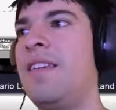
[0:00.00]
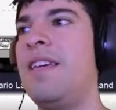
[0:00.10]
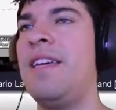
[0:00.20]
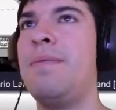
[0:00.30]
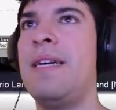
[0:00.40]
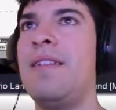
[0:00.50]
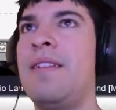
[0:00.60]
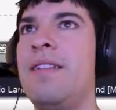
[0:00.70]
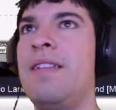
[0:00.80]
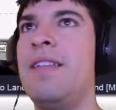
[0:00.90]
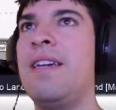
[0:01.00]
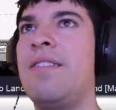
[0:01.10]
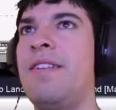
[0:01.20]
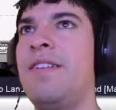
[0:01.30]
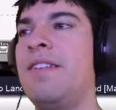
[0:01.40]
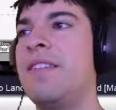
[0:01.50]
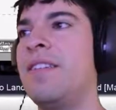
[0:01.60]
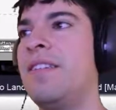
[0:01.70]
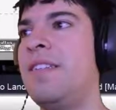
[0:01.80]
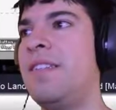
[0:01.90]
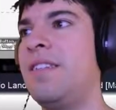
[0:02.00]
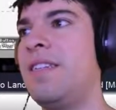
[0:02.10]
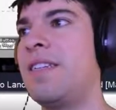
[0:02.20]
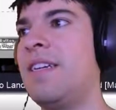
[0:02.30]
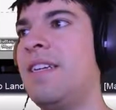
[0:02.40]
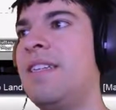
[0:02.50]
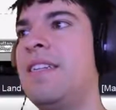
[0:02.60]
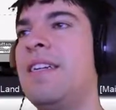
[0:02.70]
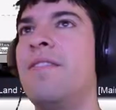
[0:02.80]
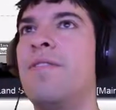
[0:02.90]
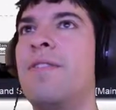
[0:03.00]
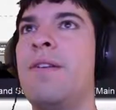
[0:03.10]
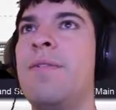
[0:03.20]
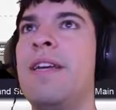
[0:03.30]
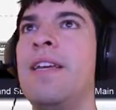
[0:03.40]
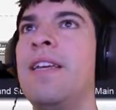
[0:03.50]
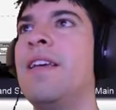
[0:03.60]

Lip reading: Yeah, about negative 300 is good. That's kind of the center of where I want it.